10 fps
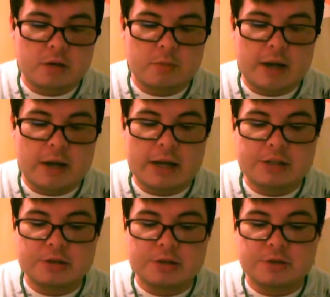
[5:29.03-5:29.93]
by
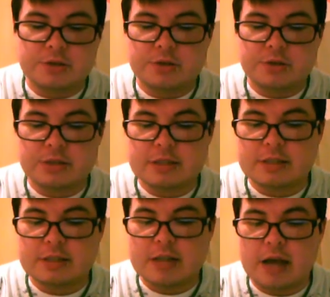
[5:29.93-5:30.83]
nature or choice
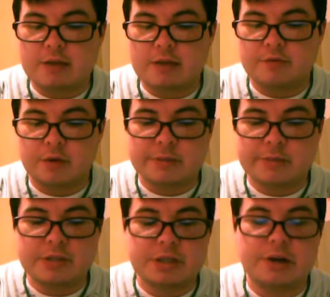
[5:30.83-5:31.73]
does not conform
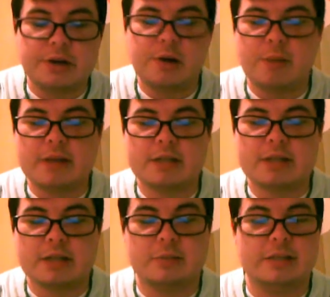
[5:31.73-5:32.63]
to gender-based
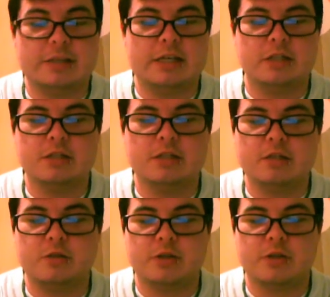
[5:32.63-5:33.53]
expectations
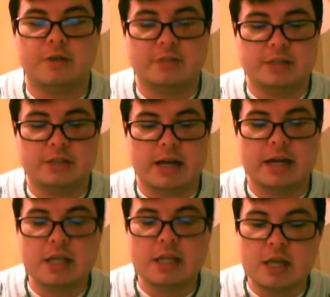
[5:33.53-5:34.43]
of society.